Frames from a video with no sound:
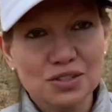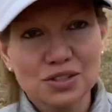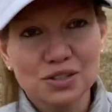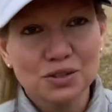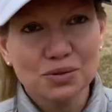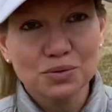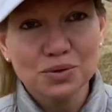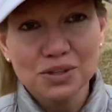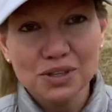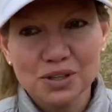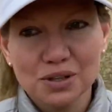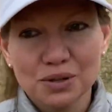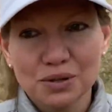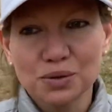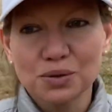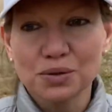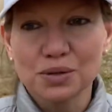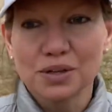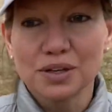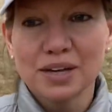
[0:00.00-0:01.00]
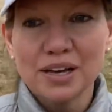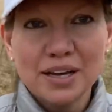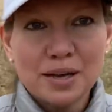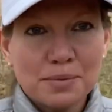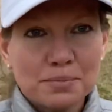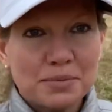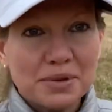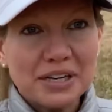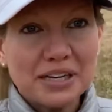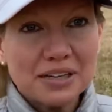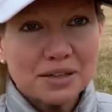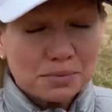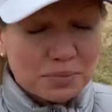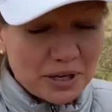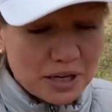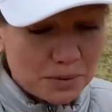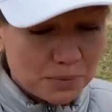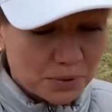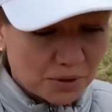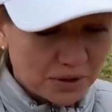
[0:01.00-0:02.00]
are really cool, meeting
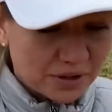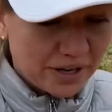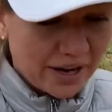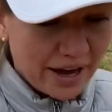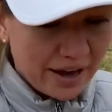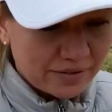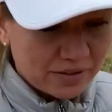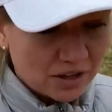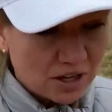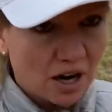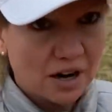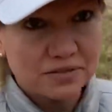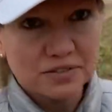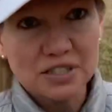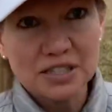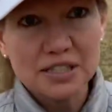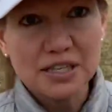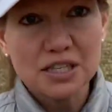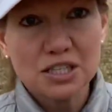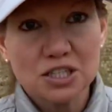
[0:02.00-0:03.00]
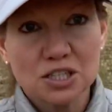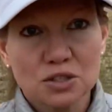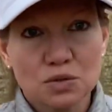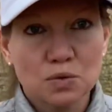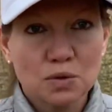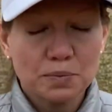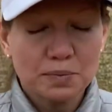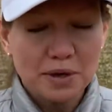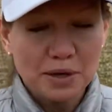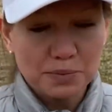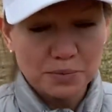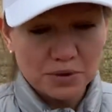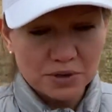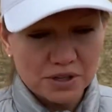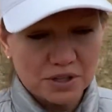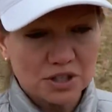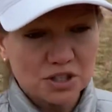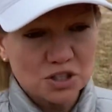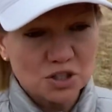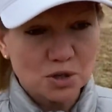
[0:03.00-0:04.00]
people and having conversations with people
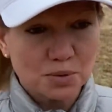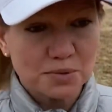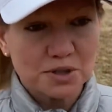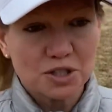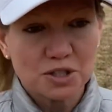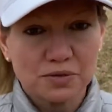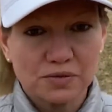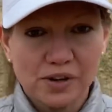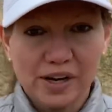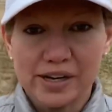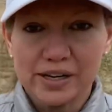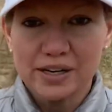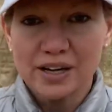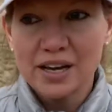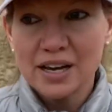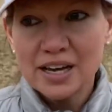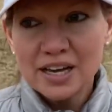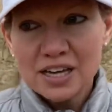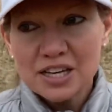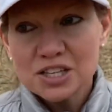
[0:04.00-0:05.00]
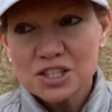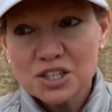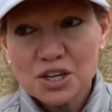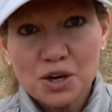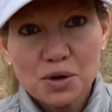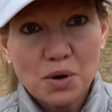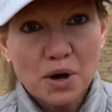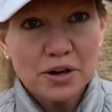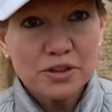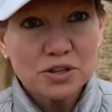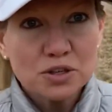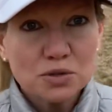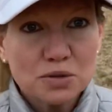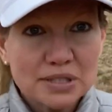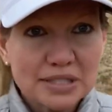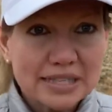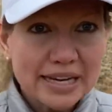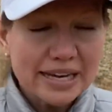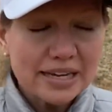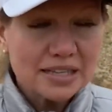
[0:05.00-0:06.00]
that are so much fun. So on those
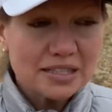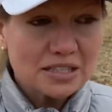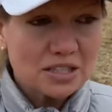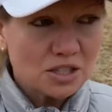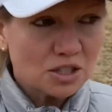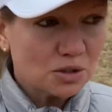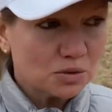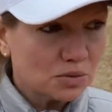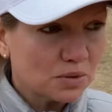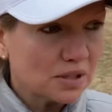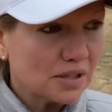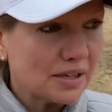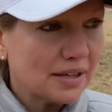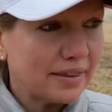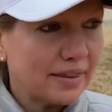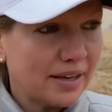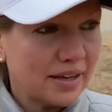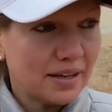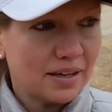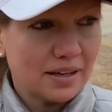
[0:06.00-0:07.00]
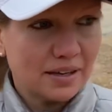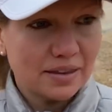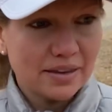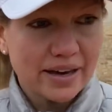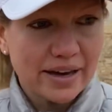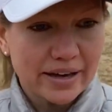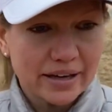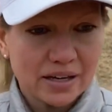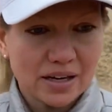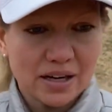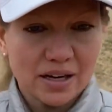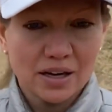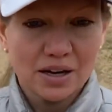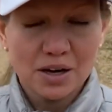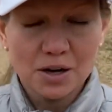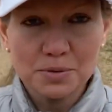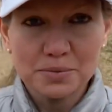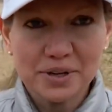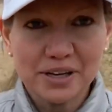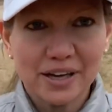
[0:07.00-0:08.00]
days that you're really thinking that,
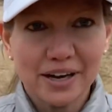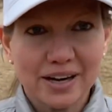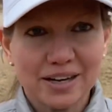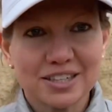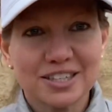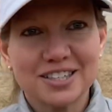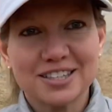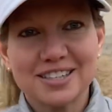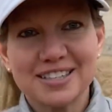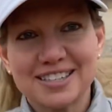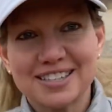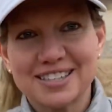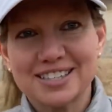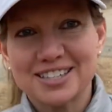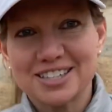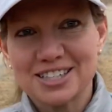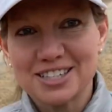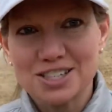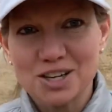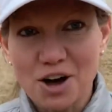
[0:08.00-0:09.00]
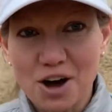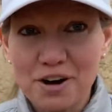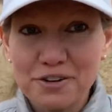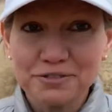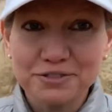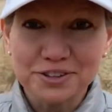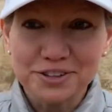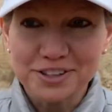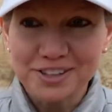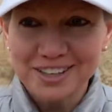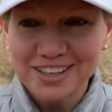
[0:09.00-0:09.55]
oh my gosh, this is just awful,